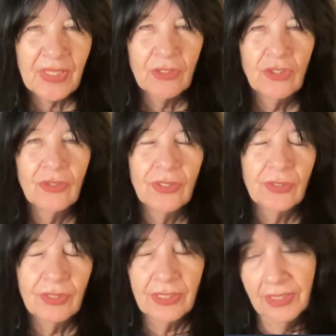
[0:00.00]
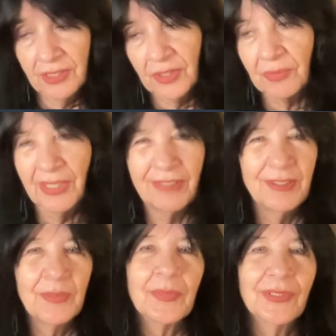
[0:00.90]
To the north, this is where I
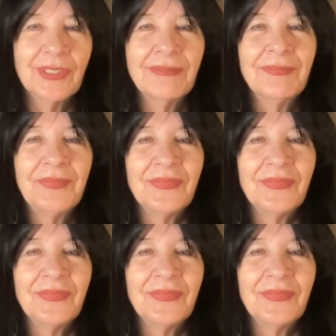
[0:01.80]
was born.